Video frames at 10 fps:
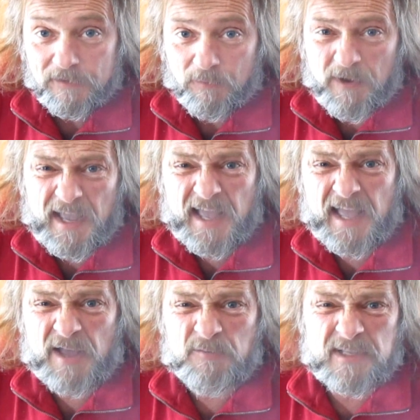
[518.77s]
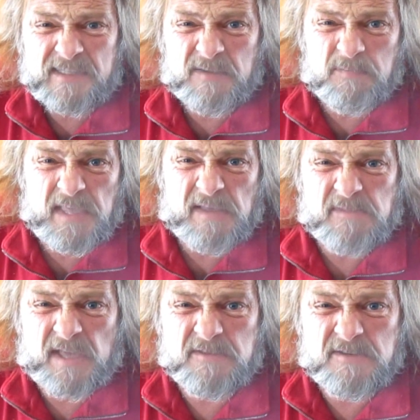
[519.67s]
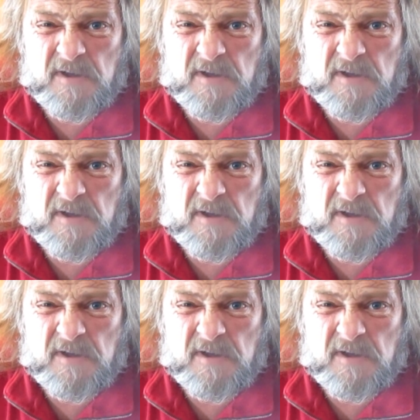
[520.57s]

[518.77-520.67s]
Wow, when's the BMW